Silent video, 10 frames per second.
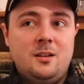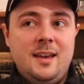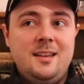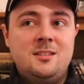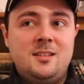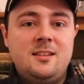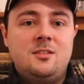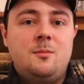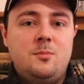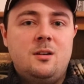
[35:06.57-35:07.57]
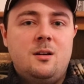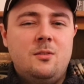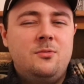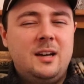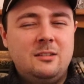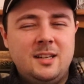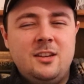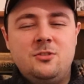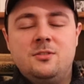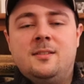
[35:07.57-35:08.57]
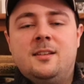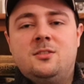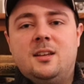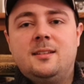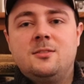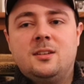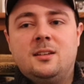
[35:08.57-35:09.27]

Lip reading: he sets up the foundations in that sense,